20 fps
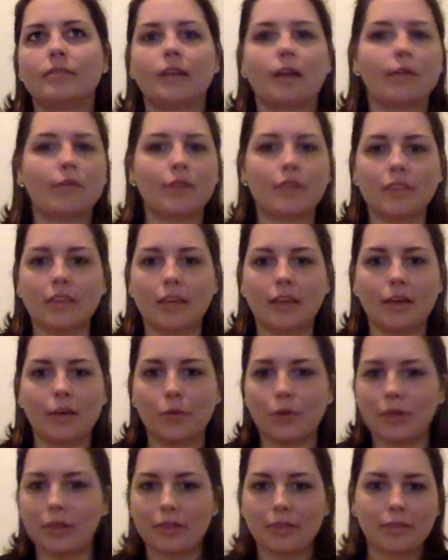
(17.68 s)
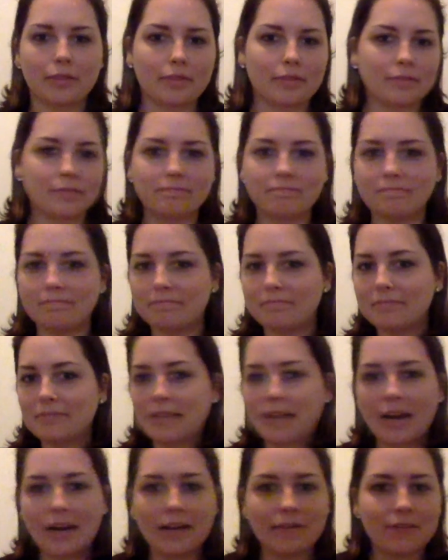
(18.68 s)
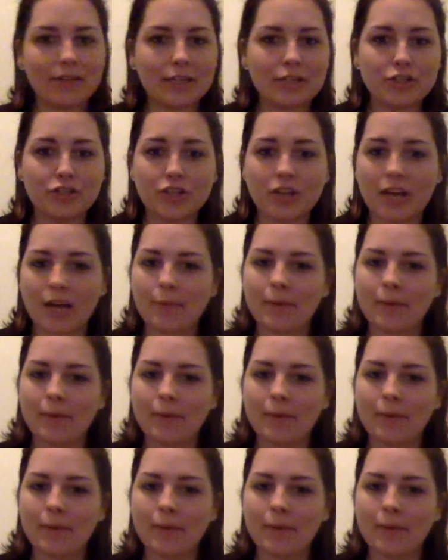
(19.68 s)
Everything with not having a job,